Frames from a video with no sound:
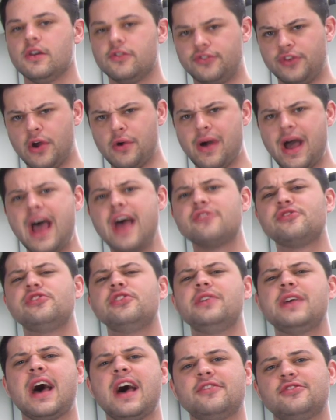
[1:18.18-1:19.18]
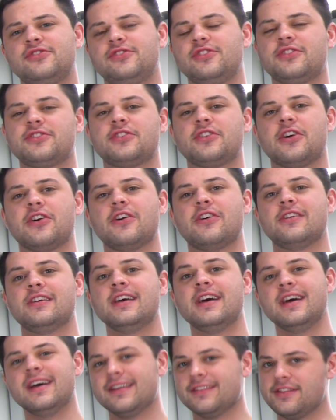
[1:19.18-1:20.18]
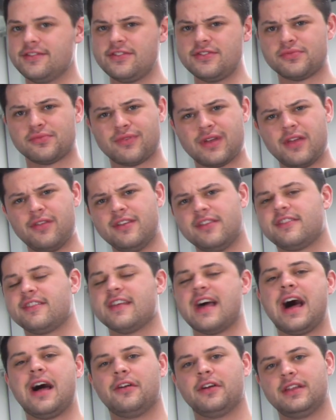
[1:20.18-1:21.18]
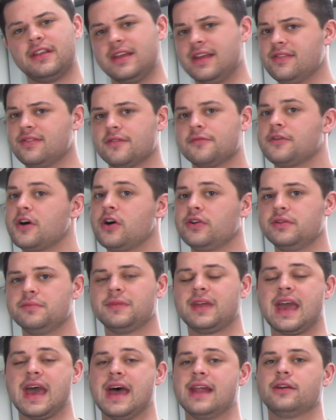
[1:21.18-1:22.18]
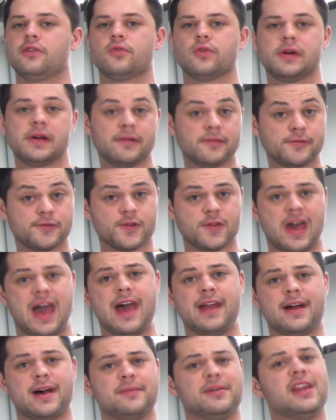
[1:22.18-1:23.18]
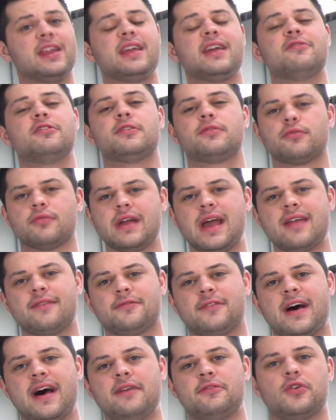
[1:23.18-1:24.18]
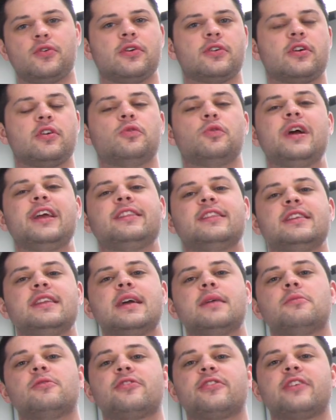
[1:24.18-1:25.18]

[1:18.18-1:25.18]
So as you guys just heard, this is really solid in the volume category. For that, I'm gonna give it a three out of five on our Wake Neighbor